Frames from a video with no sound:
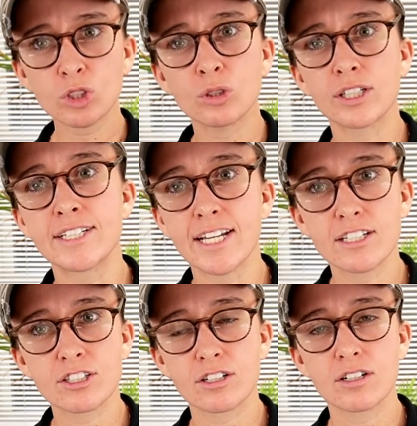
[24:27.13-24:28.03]
or a
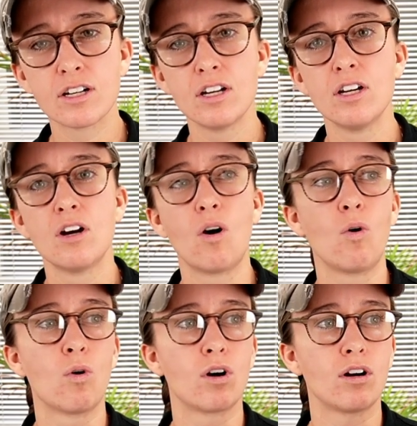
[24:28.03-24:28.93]
dancer
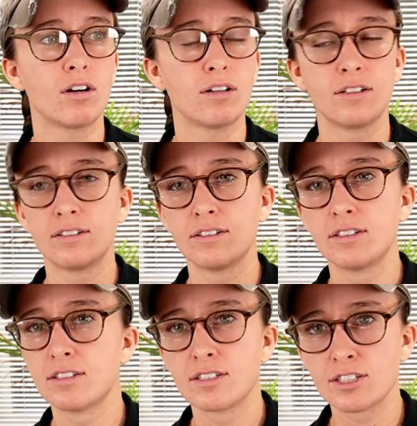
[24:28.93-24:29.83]
or
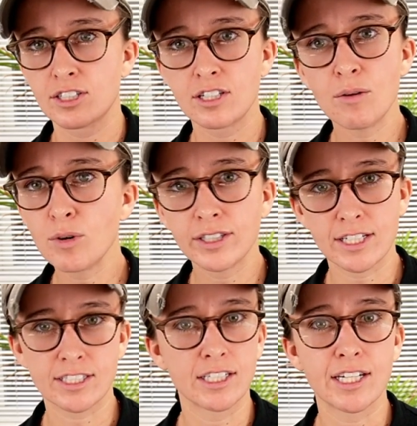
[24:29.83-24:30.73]
someone
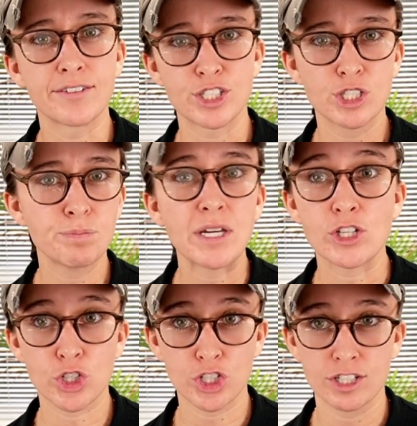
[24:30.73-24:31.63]
that's going to give a
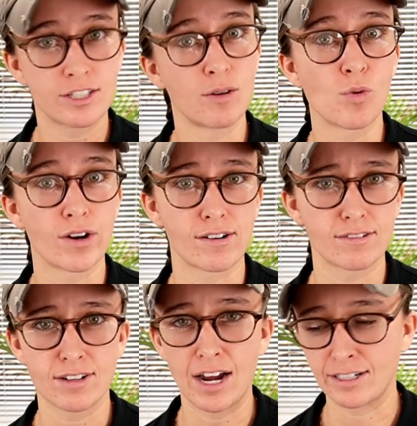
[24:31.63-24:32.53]
speech
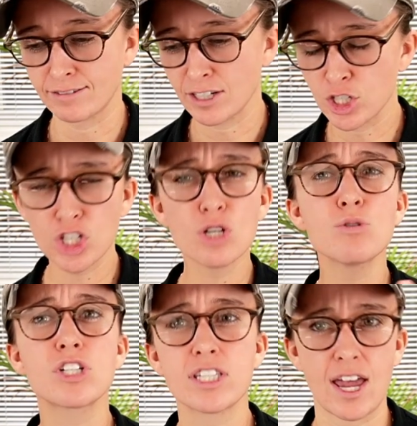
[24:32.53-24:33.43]
somewhere on a
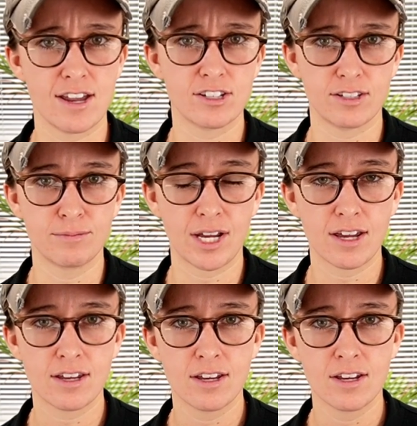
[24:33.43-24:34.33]
huge stage
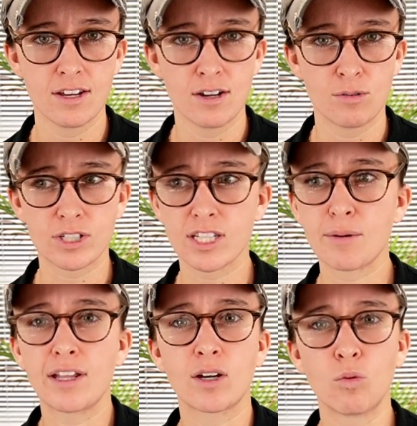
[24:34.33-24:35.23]
someday. What's you think
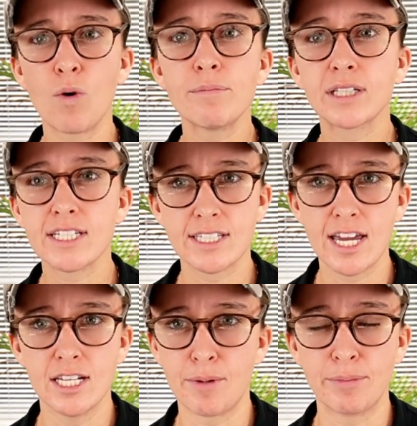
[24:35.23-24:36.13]
about like Wembley
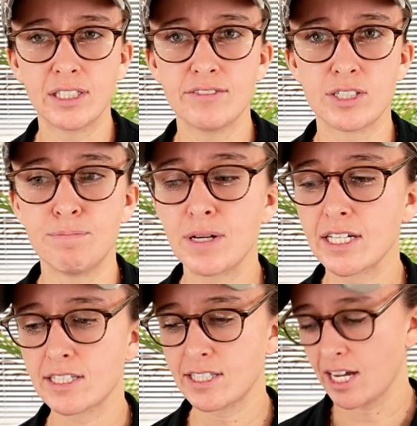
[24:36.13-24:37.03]
Stadium, I believe is the
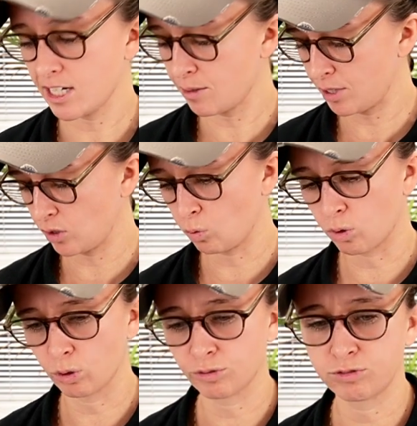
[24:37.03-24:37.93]
biggest stadium in the
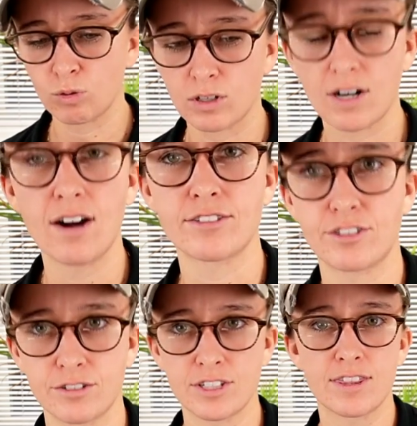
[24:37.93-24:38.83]
world for
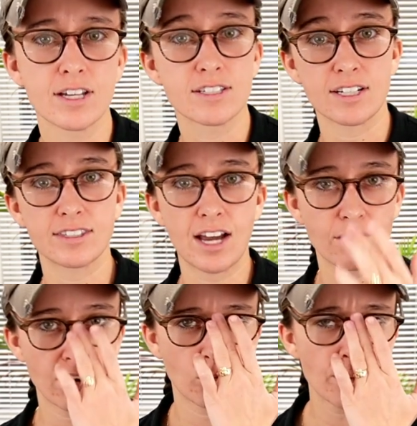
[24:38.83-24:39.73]
concerts and things like
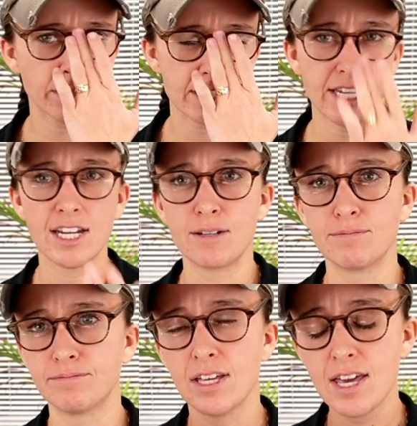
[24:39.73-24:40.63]
that, right? Wembley
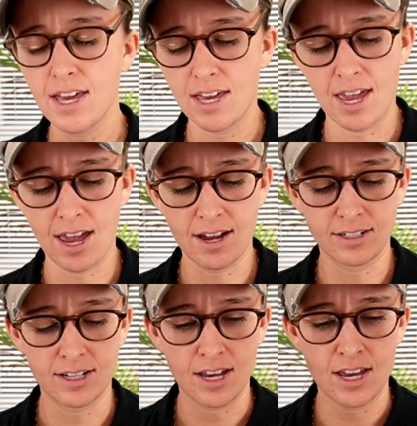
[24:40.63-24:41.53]
Stadium
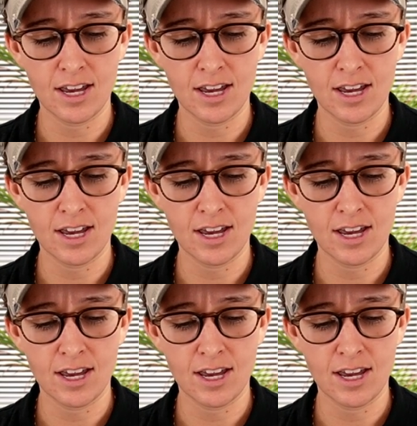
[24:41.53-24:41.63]
and